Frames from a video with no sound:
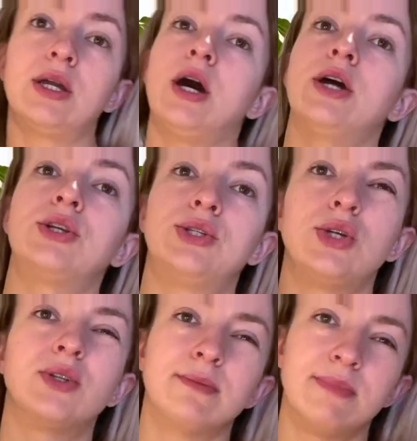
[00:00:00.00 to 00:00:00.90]
I just
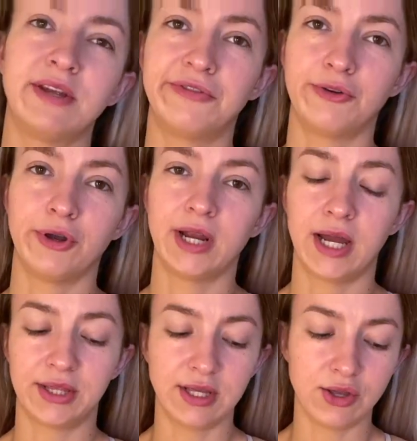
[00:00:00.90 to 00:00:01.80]
use a mitt for it. I
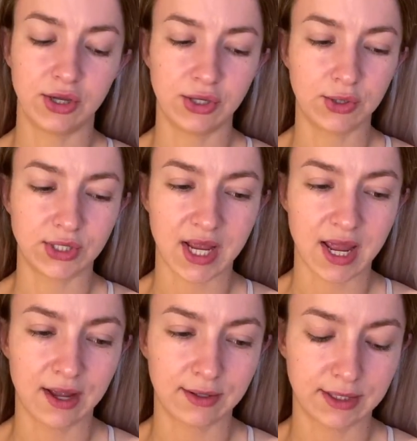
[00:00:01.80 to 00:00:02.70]
think you can use your hands,